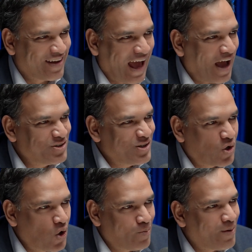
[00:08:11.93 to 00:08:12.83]
And how did you
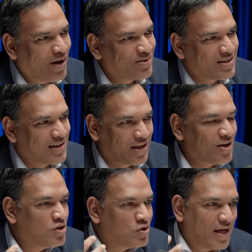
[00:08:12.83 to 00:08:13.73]
go about it? So you